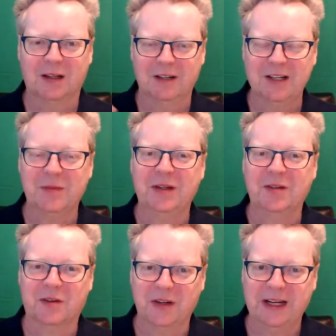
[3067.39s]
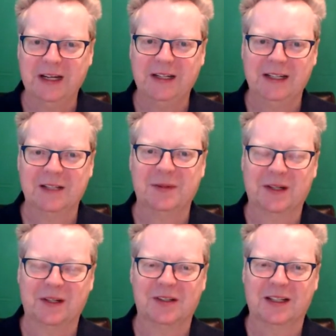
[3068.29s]
The reason we use green is
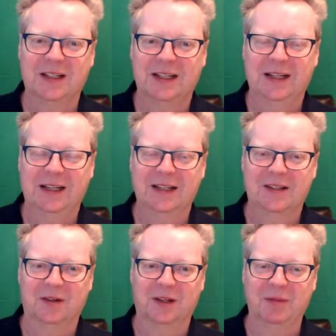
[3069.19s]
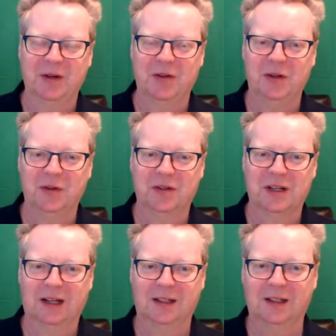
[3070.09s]
because it's not the most
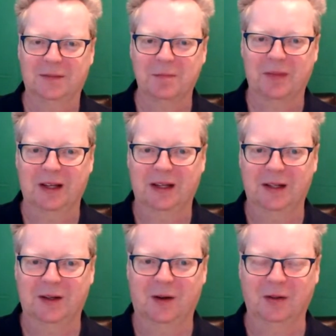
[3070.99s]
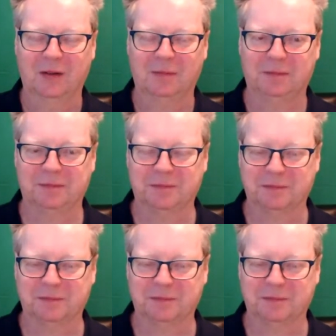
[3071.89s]
used color uh, on